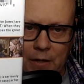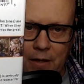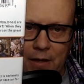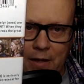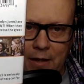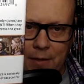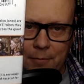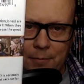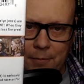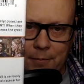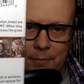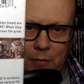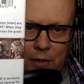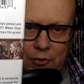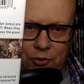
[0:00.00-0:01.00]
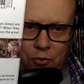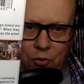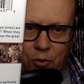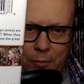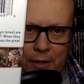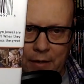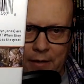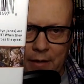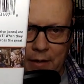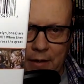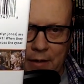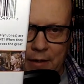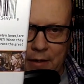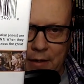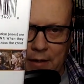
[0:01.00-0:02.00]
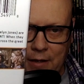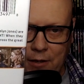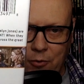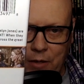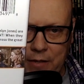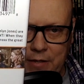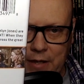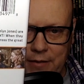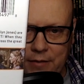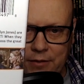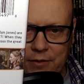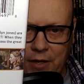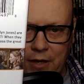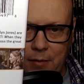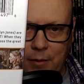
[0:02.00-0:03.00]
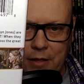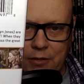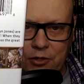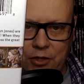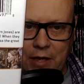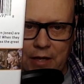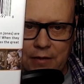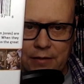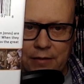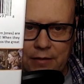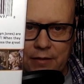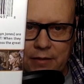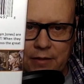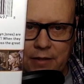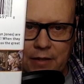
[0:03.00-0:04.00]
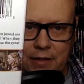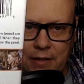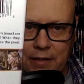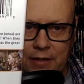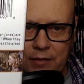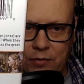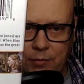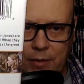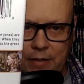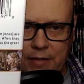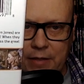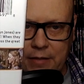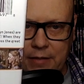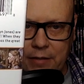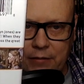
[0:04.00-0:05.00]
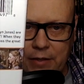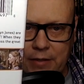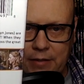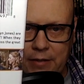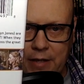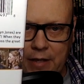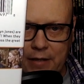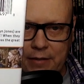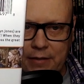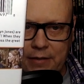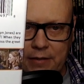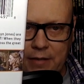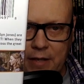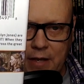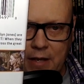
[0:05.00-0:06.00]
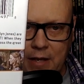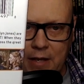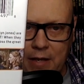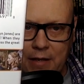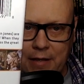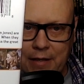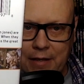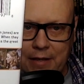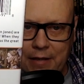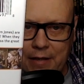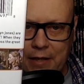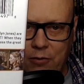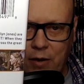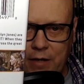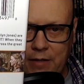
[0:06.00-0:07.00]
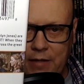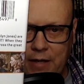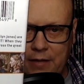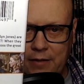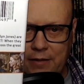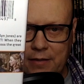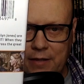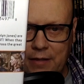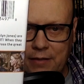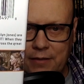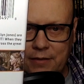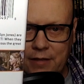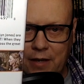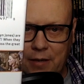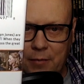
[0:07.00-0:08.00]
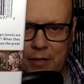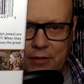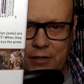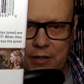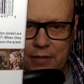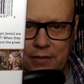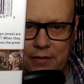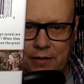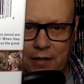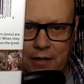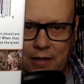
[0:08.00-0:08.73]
Roger Corman. Great Texas Dynamite Chase is from 1976. In The Great Texas Dynamite Chase,